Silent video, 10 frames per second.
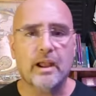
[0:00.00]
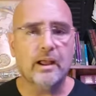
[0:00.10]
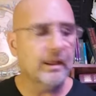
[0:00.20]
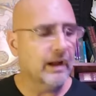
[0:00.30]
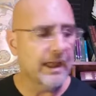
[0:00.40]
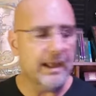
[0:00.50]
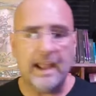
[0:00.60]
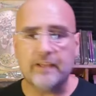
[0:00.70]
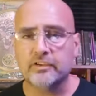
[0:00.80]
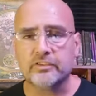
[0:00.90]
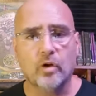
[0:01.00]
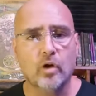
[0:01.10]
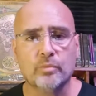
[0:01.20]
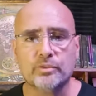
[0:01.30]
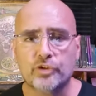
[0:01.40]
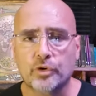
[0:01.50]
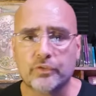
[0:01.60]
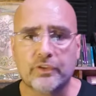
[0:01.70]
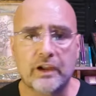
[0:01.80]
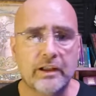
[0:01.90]
I had access to all the
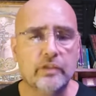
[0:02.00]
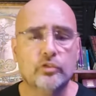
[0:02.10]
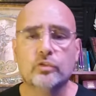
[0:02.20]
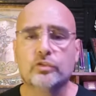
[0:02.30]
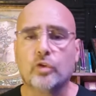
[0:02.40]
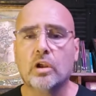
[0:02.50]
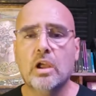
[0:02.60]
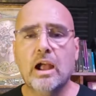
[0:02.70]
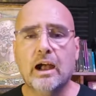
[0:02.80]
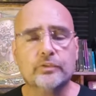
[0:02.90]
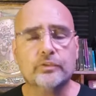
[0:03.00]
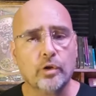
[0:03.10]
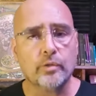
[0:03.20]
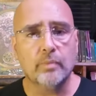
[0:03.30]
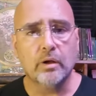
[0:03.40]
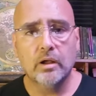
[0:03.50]
materials that I needed to start. I started my,